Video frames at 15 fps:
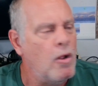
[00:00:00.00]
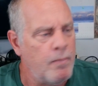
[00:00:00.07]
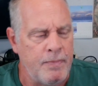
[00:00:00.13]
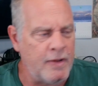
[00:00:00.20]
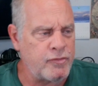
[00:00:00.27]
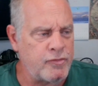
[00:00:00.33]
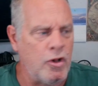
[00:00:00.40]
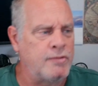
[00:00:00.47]

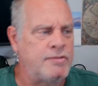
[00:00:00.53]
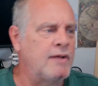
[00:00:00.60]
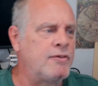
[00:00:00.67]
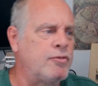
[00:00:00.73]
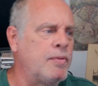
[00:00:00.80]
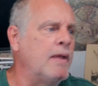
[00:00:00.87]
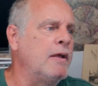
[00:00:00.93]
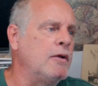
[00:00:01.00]
There's no such
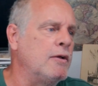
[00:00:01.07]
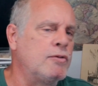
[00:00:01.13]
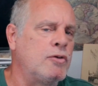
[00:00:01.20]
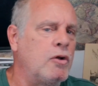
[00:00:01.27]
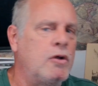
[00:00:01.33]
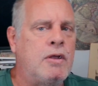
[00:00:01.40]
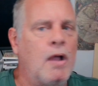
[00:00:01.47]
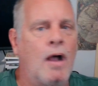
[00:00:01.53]
thing as
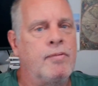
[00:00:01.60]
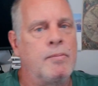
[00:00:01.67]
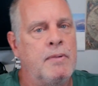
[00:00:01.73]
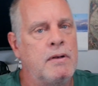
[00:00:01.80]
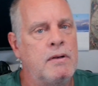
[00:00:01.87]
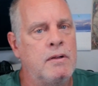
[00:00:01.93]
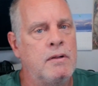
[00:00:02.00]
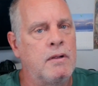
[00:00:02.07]

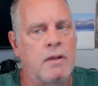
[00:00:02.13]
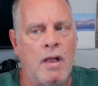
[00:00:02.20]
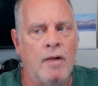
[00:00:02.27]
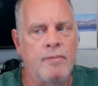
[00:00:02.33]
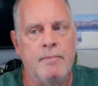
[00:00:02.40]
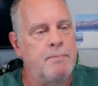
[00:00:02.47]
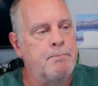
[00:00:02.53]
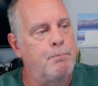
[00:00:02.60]
government.
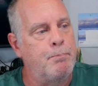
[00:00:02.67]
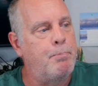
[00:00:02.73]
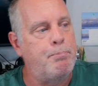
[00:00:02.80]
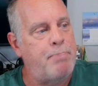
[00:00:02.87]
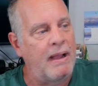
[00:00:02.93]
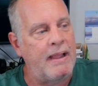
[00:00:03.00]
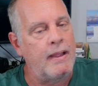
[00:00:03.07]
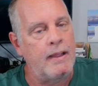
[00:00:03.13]
Government, bad.